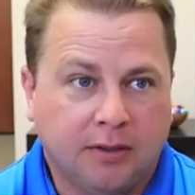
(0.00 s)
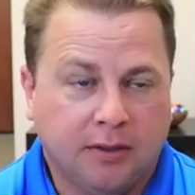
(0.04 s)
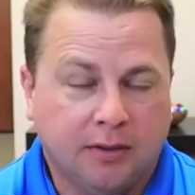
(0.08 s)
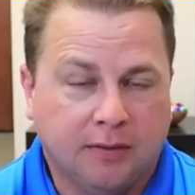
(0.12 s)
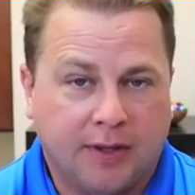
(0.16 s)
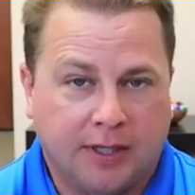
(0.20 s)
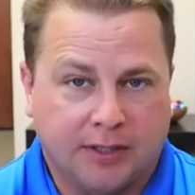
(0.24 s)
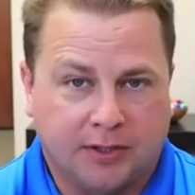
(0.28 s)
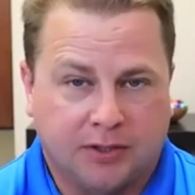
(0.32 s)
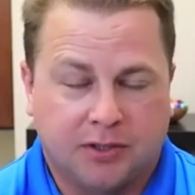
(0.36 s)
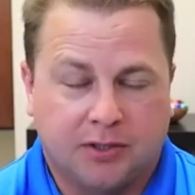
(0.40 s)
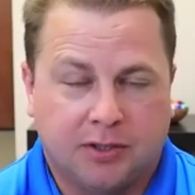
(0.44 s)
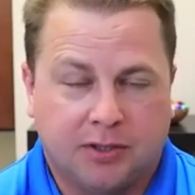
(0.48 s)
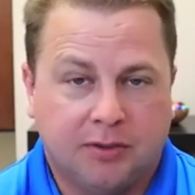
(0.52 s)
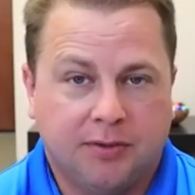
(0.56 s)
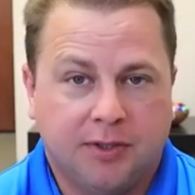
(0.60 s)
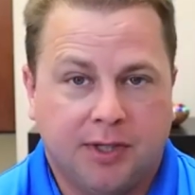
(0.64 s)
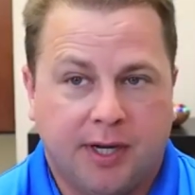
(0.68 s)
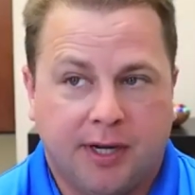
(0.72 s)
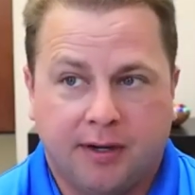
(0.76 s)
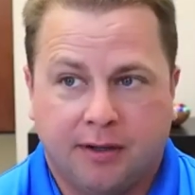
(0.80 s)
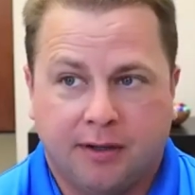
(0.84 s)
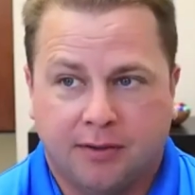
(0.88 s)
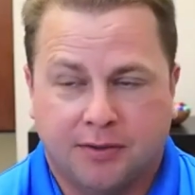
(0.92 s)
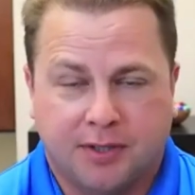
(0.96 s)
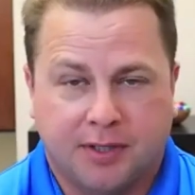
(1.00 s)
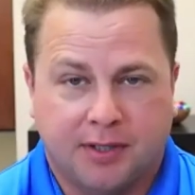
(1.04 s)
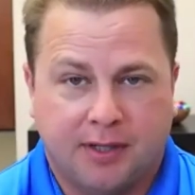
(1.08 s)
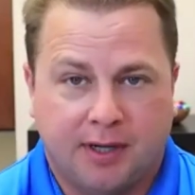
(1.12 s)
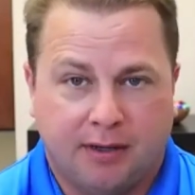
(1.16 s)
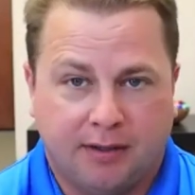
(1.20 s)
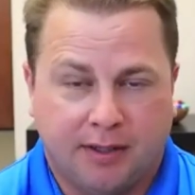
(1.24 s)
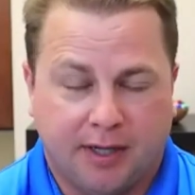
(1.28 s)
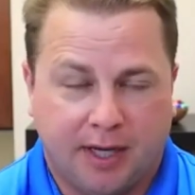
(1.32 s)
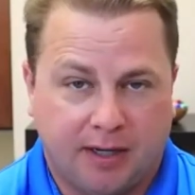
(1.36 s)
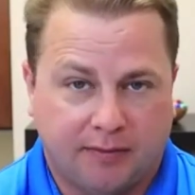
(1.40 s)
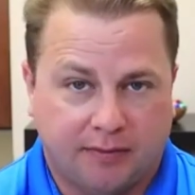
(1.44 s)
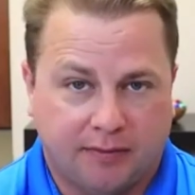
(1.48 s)
that's two years and now
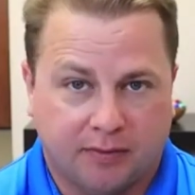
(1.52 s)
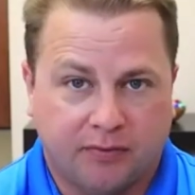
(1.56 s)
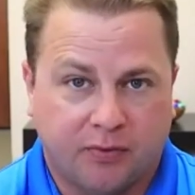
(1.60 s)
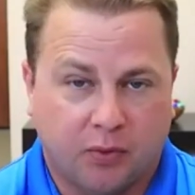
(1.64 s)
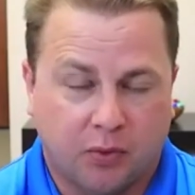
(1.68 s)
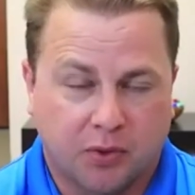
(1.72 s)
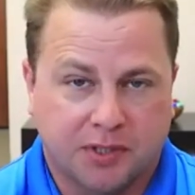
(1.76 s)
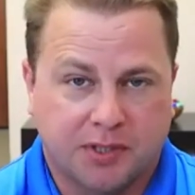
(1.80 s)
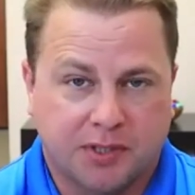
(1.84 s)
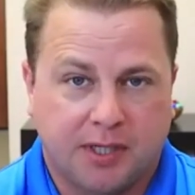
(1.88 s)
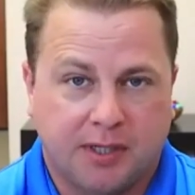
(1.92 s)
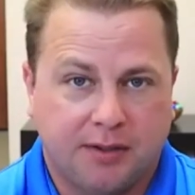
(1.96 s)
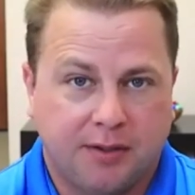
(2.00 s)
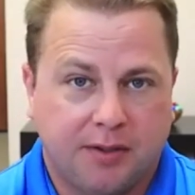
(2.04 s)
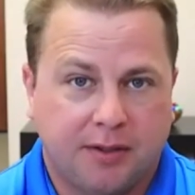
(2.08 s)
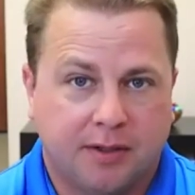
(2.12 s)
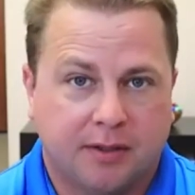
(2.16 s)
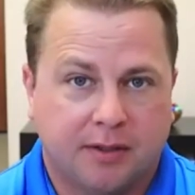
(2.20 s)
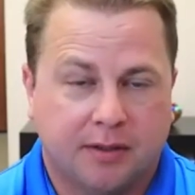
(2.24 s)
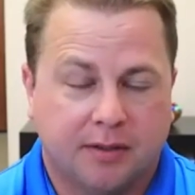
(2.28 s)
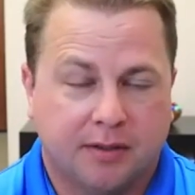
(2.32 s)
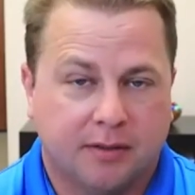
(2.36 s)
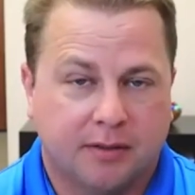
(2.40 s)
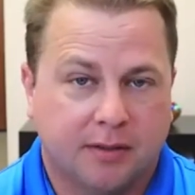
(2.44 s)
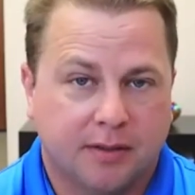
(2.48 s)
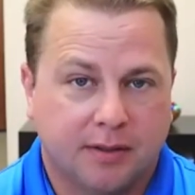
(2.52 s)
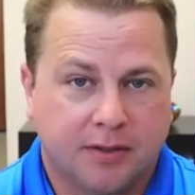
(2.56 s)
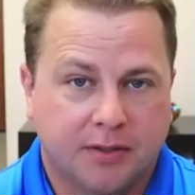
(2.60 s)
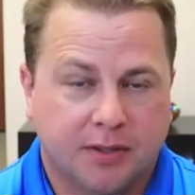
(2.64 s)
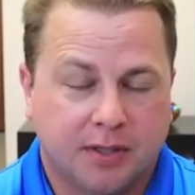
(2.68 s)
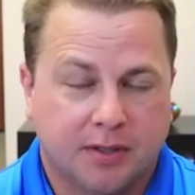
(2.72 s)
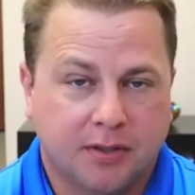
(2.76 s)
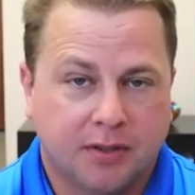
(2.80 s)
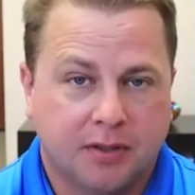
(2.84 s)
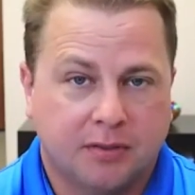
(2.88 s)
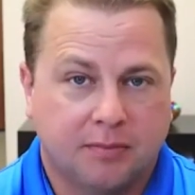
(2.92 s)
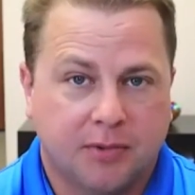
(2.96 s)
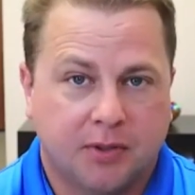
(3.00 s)
you have a fourteen year
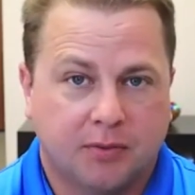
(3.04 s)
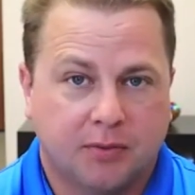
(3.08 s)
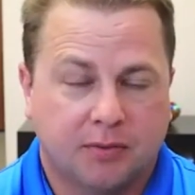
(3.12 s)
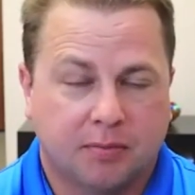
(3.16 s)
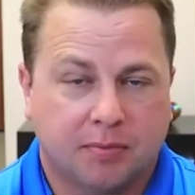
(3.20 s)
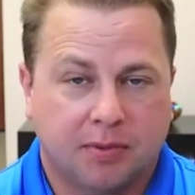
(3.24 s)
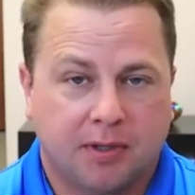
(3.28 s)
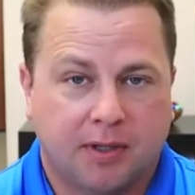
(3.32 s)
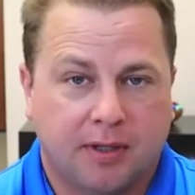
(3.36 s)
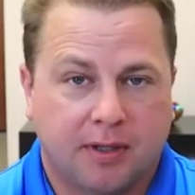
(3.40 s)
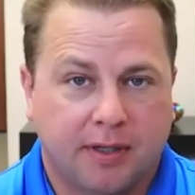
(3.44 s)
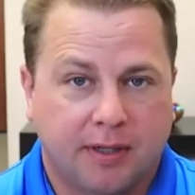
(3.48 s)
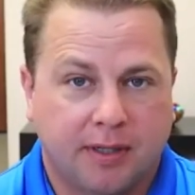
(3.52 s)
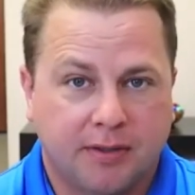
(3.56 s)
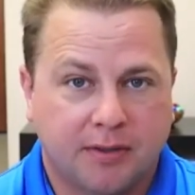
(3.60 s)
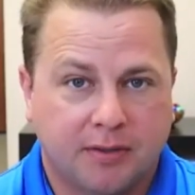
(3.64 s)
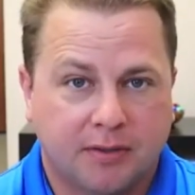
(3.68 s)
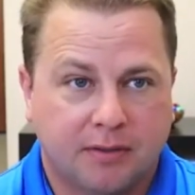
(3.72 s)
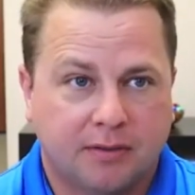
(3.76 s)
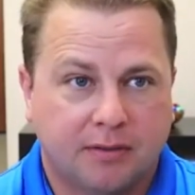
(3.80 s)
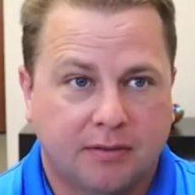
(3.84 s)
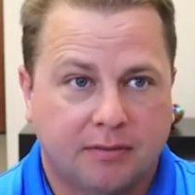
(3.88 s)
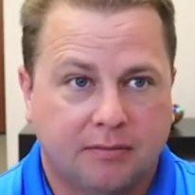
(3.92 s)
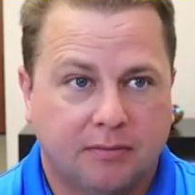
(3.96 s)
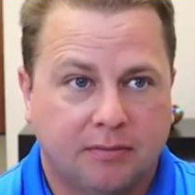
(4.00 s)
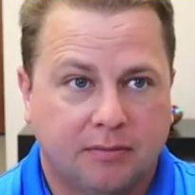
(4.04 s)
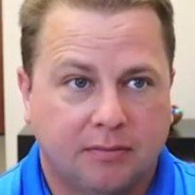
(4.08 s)
system to replace,